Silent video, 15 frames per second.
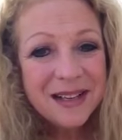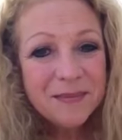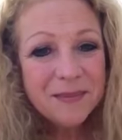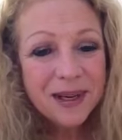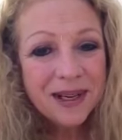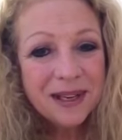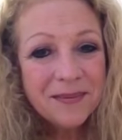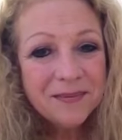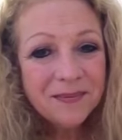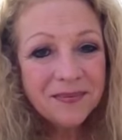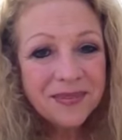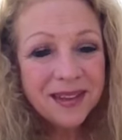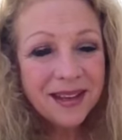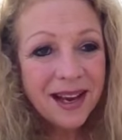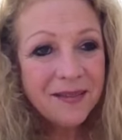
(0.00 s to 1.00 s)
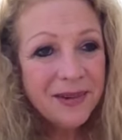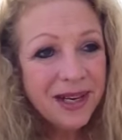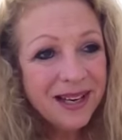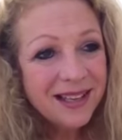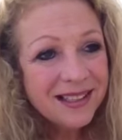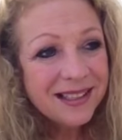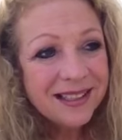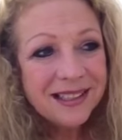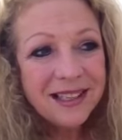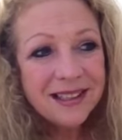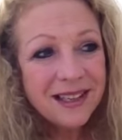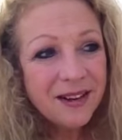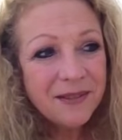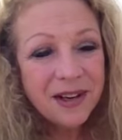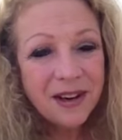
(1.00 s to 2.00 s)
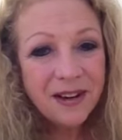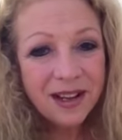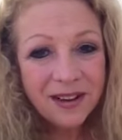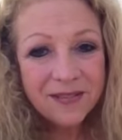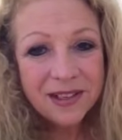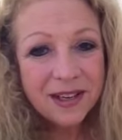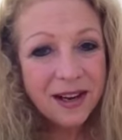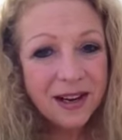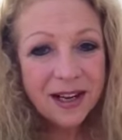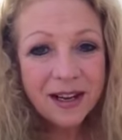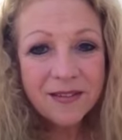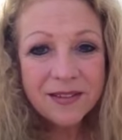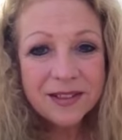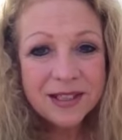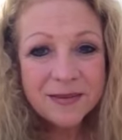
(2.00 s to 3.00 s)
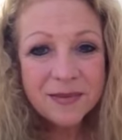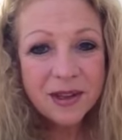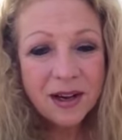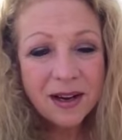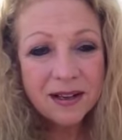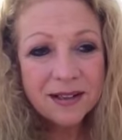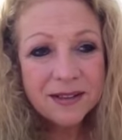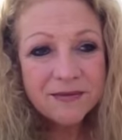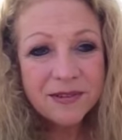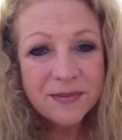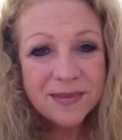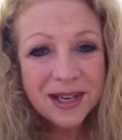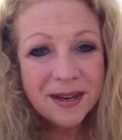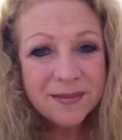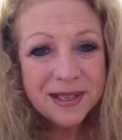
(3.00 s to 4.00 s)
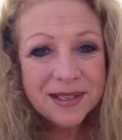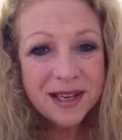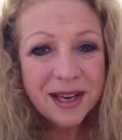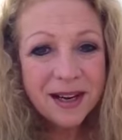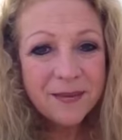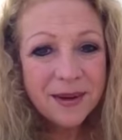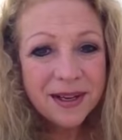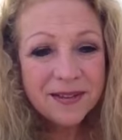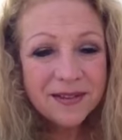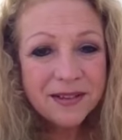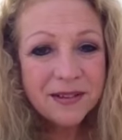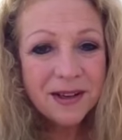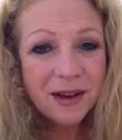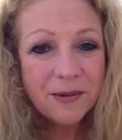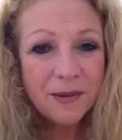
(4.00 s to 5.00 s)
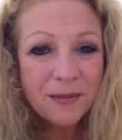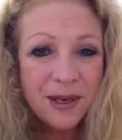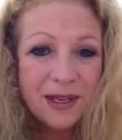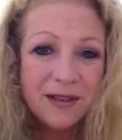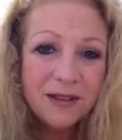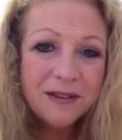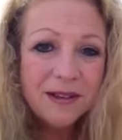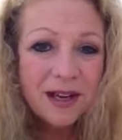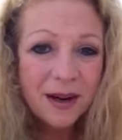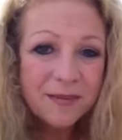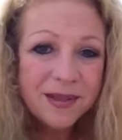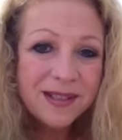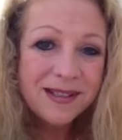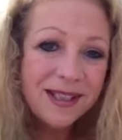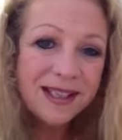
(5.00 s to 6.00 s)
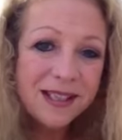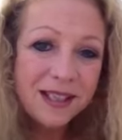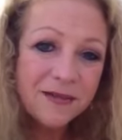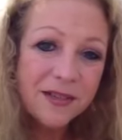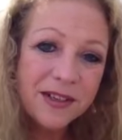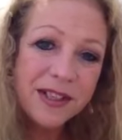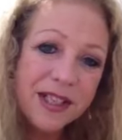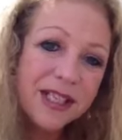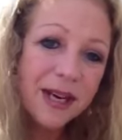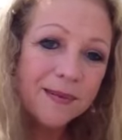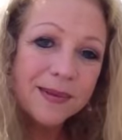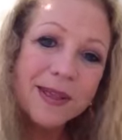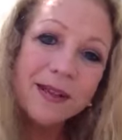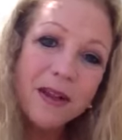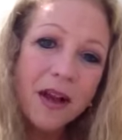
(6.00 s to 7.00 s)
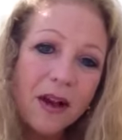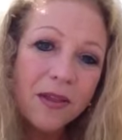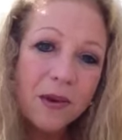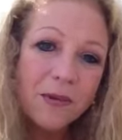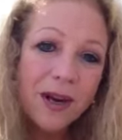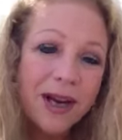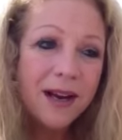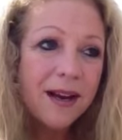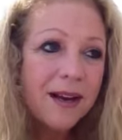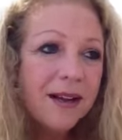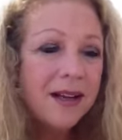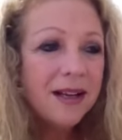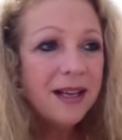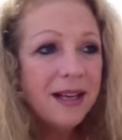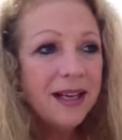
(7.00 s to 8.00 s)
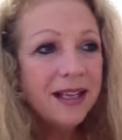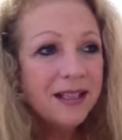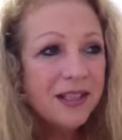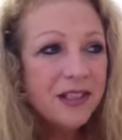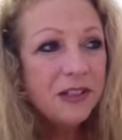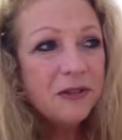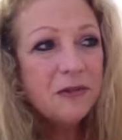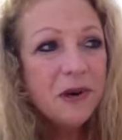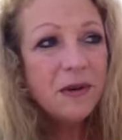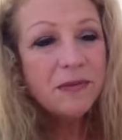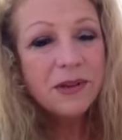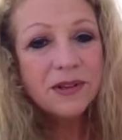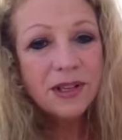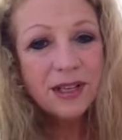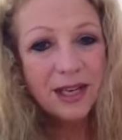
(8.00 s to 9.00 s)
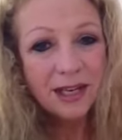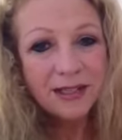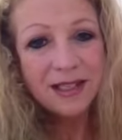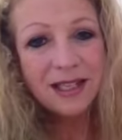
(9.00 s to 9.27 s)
But I mean, I just think that we all have to kind of give it some thought from time to time as to when we do come to these different steps along the way, as to what will the next